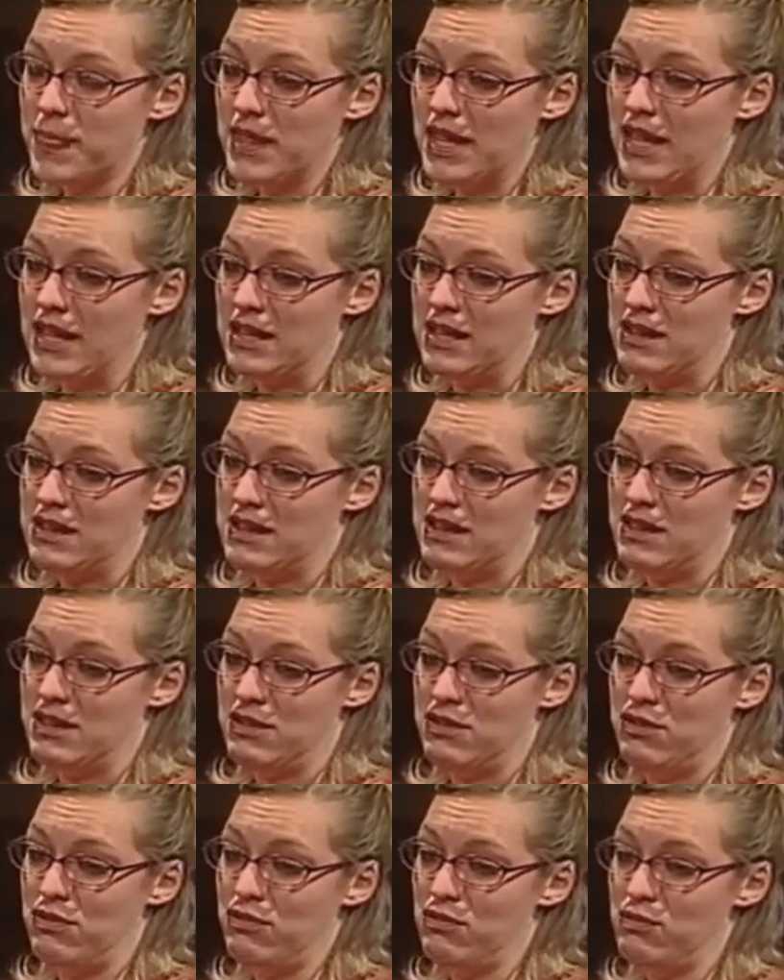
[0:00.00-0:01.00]
And
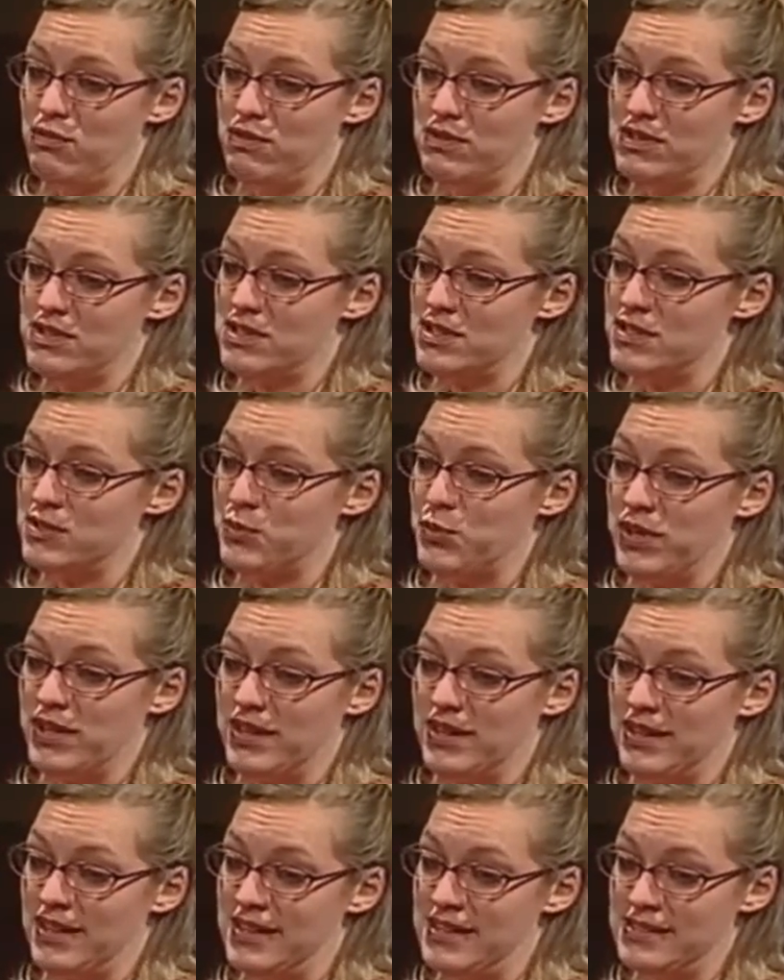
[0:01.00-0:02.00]
you just
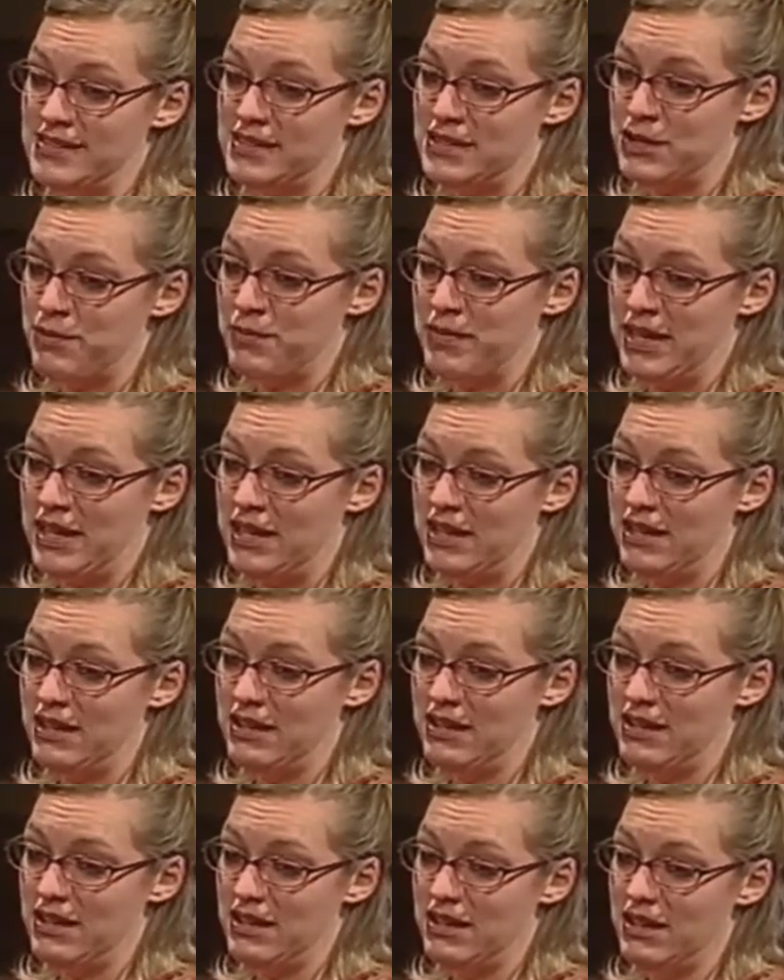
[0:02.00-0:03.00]
wouldn't listen to me,
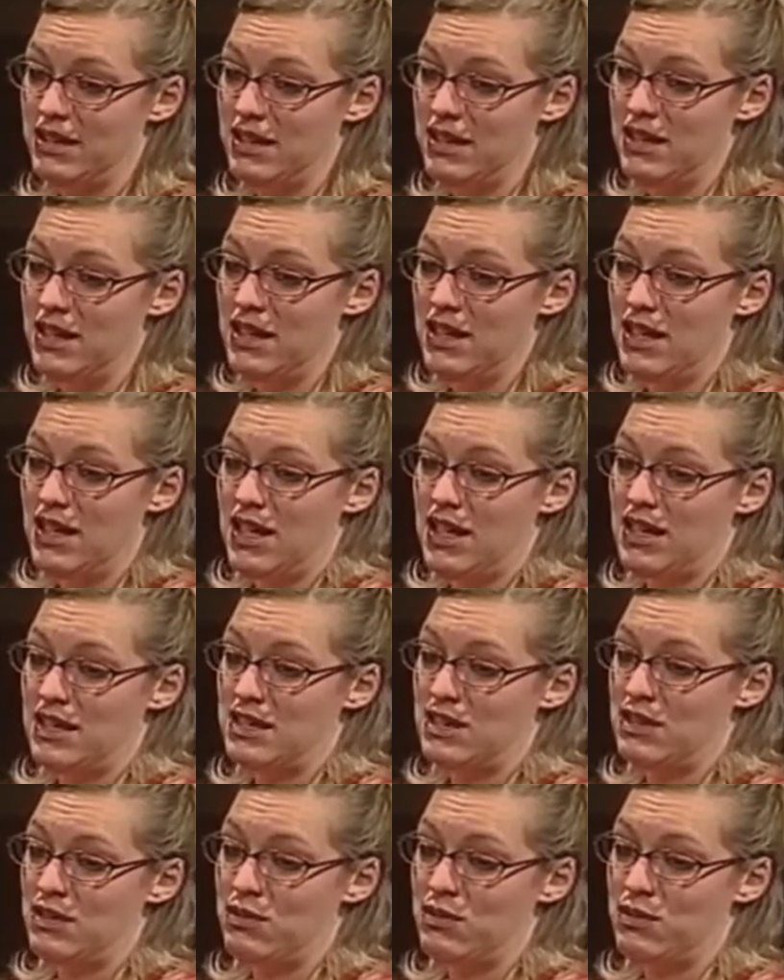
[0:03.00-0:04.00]
and
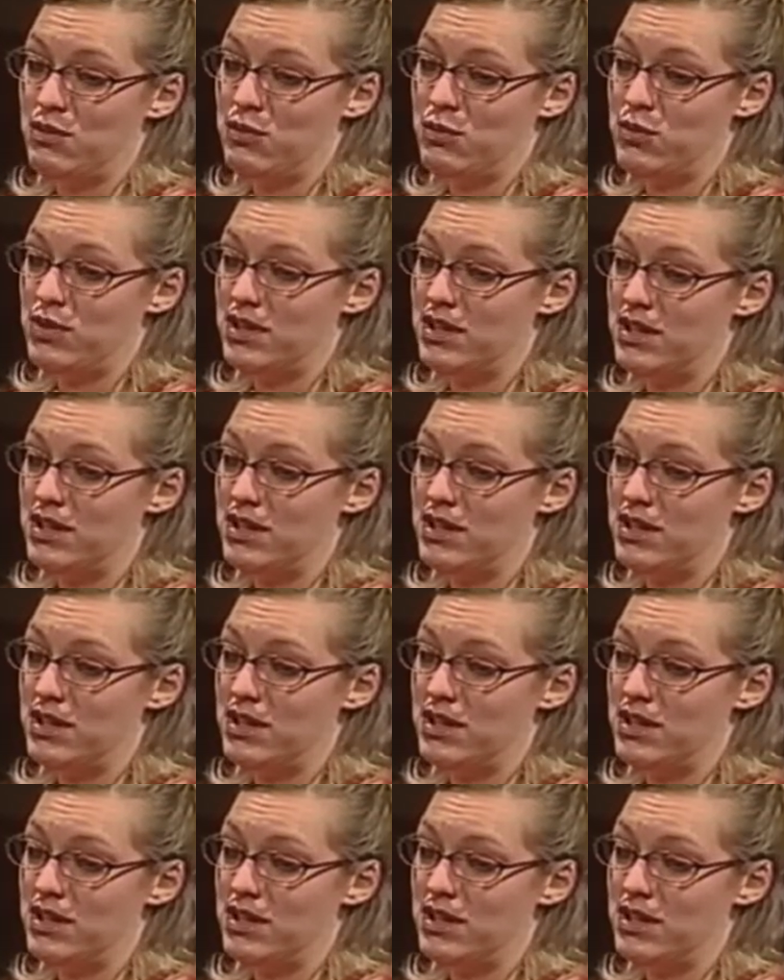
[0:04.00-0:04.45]
you